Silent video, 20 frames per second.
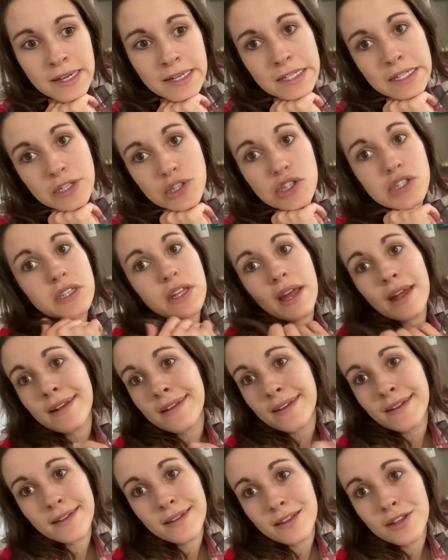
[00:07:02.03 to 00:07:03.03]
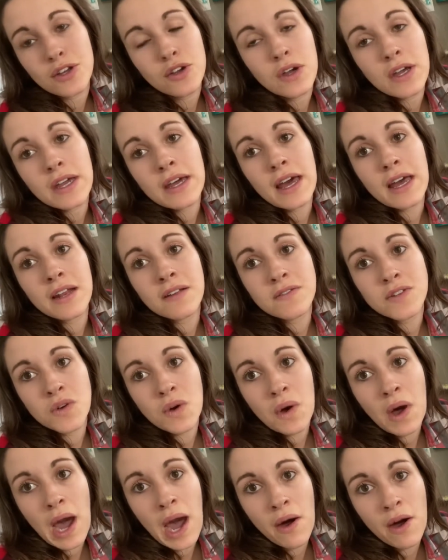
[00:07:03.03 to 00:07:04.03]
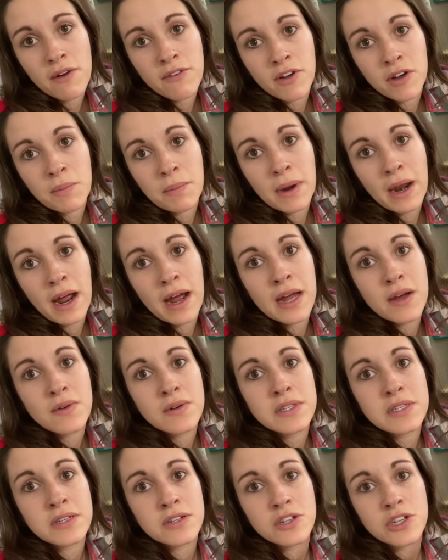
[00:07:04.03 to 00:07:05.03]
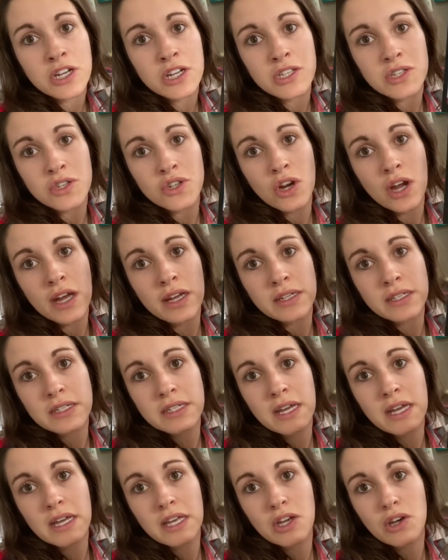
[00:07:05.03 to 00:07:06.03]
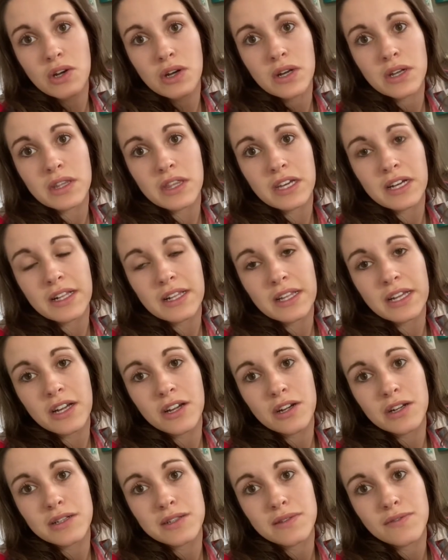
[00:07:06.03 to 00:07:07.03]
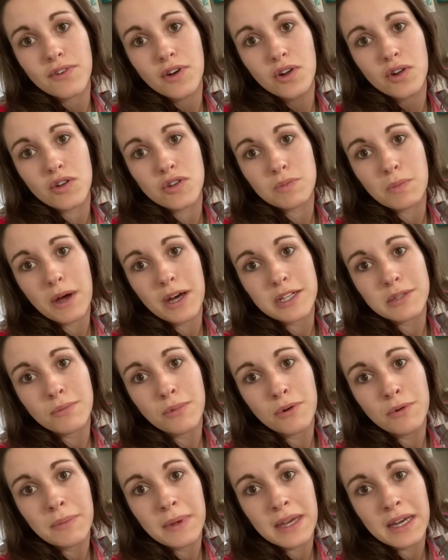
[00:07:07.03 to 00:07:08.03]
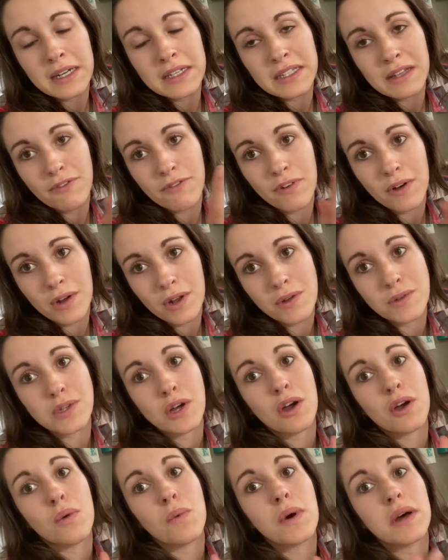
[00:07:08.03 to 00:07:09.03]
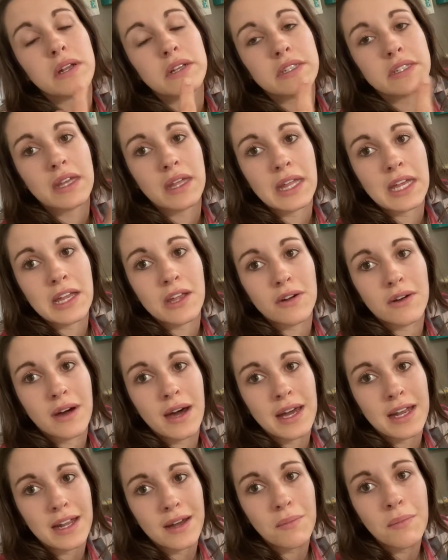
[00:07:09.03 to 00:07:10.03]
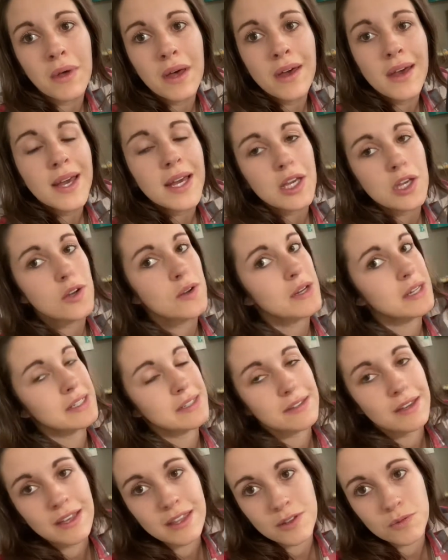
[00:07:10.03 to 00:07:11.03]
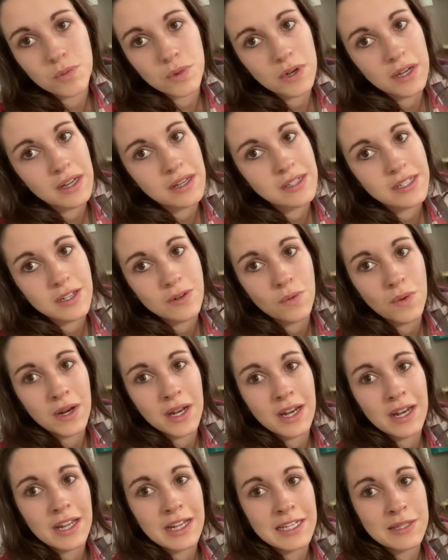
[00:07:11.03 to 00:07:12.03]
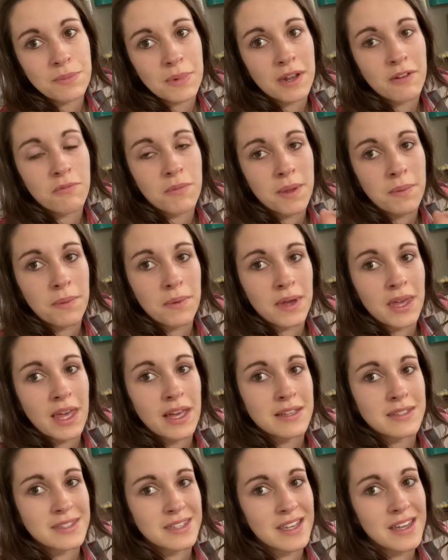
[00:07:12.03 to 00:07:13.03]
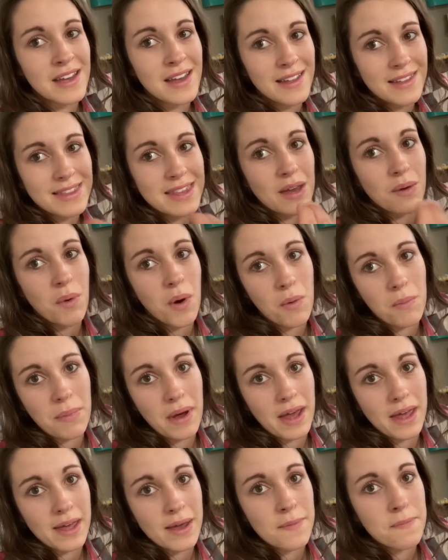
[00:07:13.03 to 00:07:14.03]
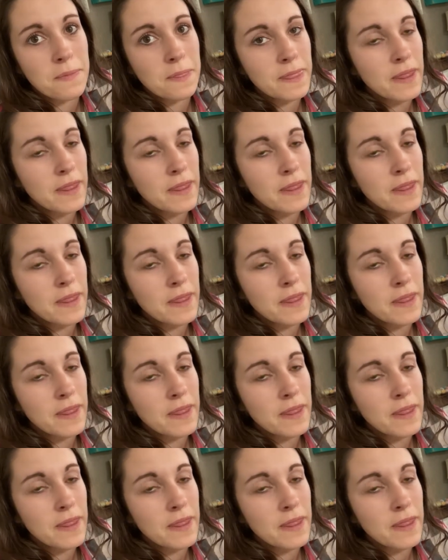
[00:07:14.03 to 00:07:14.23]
You can kind of do it however, but I would suggest trying to take the clearest photos possible, because the photos are what is selling your item. You can say the brand and what it is, but if people can't see it, they won't buy it.